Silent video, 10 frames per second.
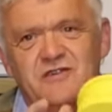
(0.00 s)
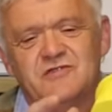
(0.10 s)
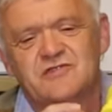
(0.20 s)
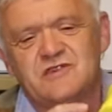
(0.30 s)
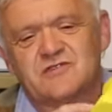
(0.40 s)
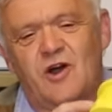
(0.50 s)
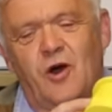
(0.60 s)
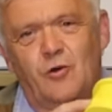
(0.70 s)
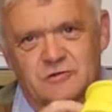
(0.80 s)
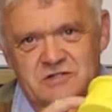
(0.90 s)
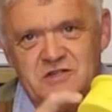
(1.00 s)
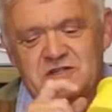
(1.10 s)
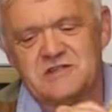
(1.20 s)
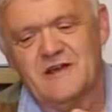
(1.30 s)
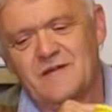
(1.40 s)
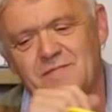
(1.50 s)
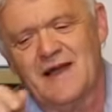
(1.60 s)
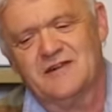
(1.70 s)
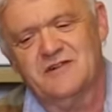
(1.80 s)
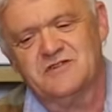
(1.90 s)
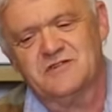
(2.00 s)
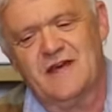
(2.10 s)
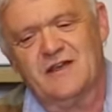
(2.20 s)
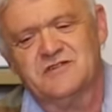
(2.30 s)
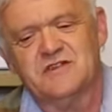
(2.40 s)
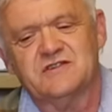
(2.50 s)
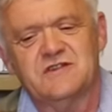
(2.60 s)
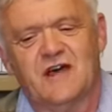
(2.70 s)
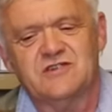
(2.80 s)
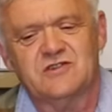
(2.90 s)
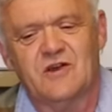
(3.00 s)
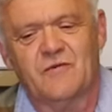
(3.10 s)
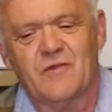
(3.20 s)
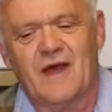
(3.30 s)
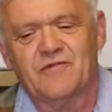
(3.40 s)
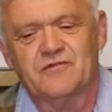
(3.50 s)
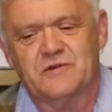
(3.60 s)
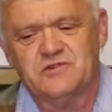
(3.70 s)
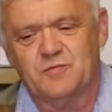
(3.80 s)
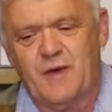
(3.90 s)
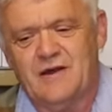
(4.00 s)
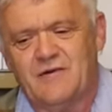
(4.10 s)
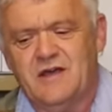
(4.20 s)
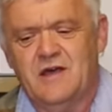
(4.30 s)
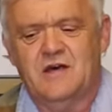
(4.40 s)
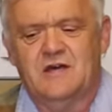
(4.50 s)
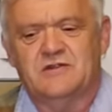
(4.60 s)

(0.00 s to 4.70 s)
And you can see it's got holes in it to take the magnets and that sits nicely on that thrust bearing.